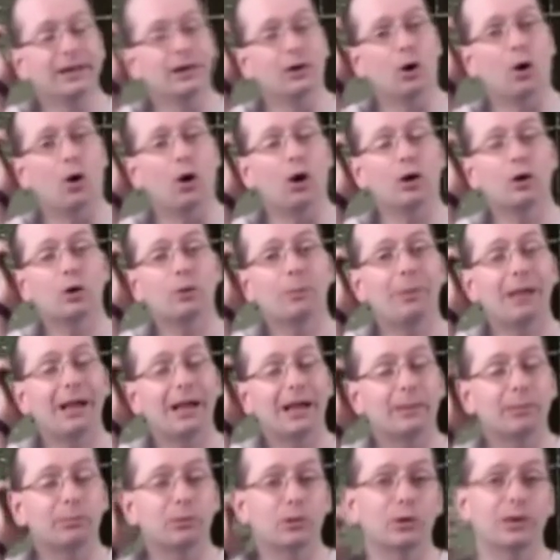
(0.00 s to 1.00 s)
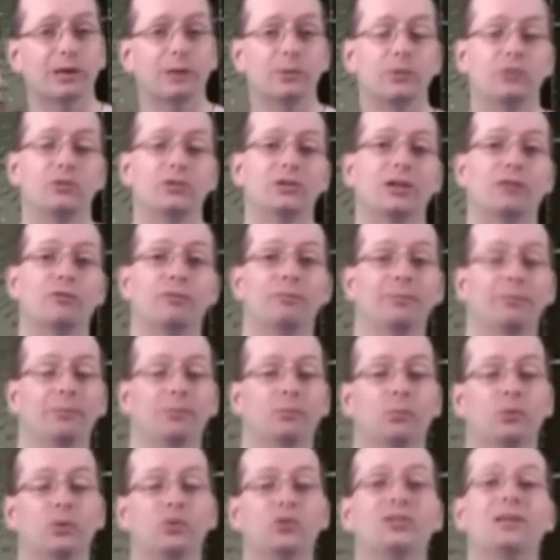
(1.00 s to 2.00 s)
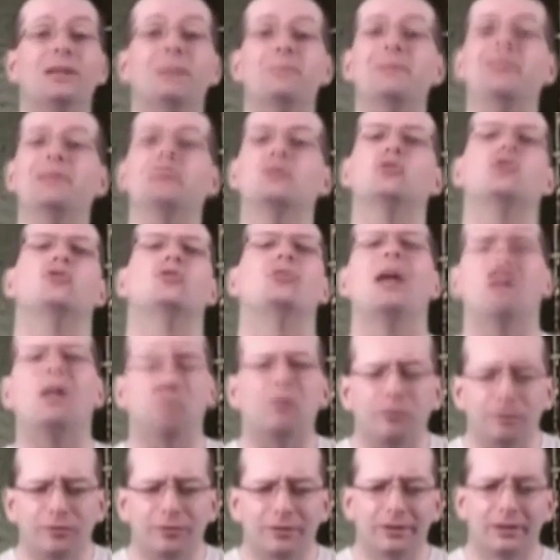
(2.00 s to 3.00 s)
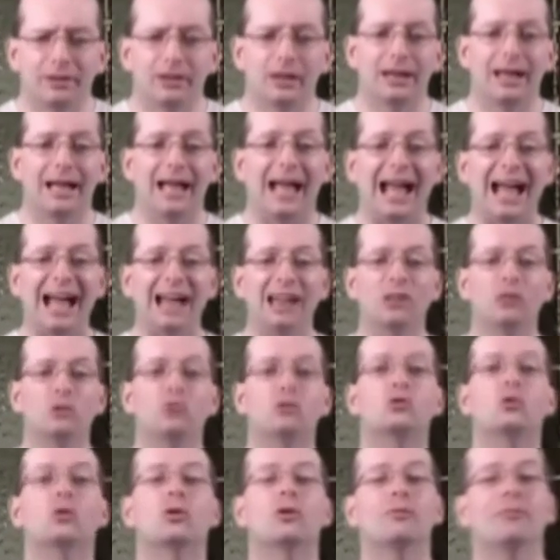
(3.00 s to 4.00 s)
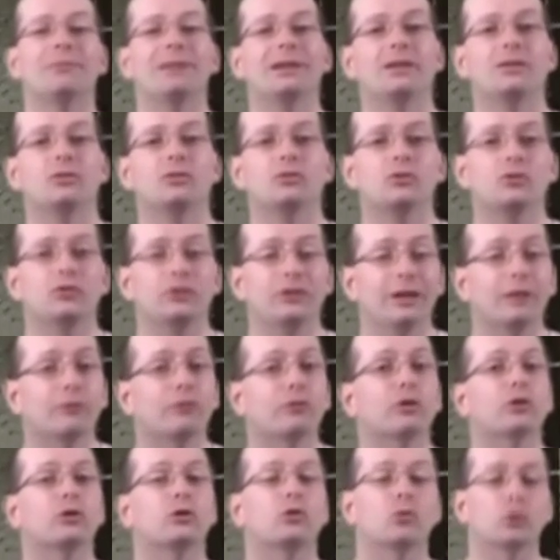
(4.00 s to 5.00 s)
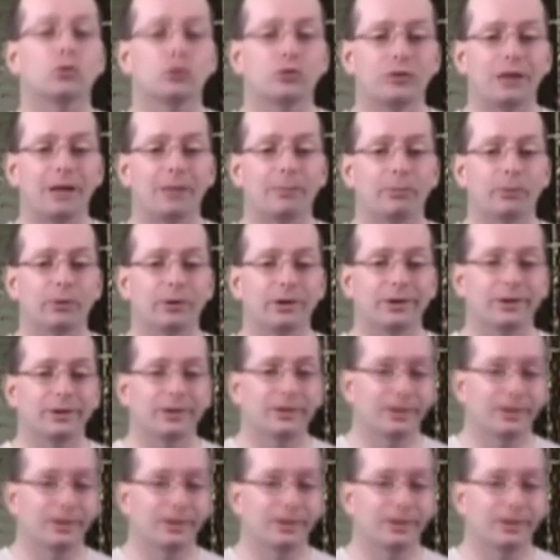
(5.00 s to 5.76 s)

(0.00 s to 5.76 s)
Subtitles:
autopolyploidy, we said means self. Allo sort of means different or separate.